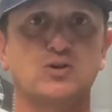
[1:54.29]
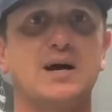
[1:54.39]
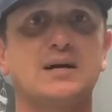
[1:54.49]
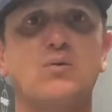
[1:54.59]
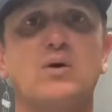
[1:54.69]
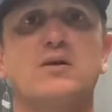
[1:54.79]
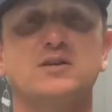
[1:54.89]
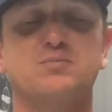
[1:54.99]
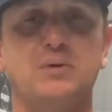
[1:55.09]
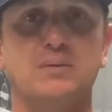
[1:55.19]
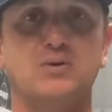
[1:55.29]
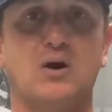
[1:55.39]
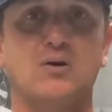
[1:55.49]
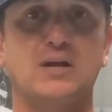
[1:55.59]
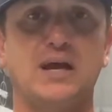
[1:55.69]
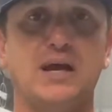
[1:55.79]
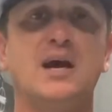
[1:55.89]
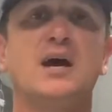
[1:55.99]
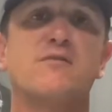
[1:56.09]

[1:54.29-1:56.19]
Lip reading: So I can wear these bibs all day.